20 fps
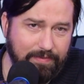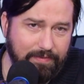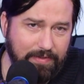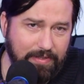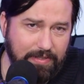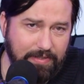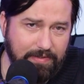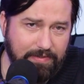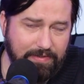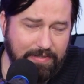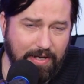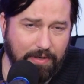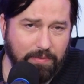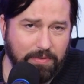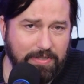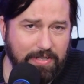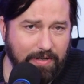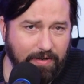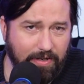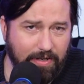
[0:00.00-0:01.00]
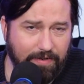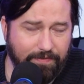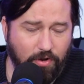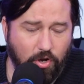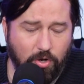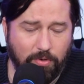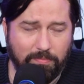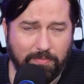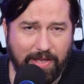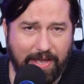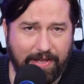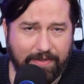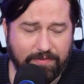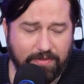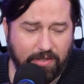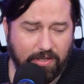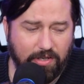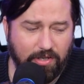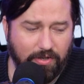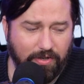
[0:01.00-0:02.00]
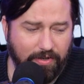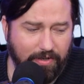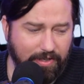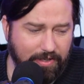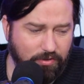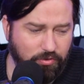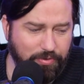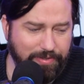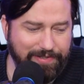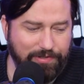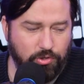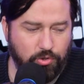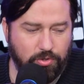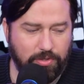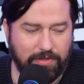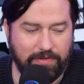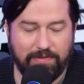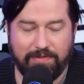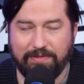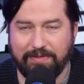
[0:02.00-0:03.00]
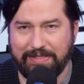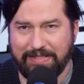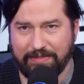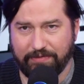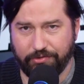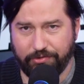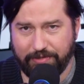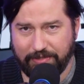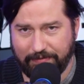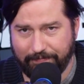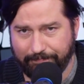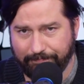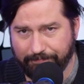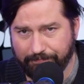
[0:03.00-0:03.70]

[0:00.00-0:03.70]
the Secretary of Homeland Security, Kirsten Nielsen,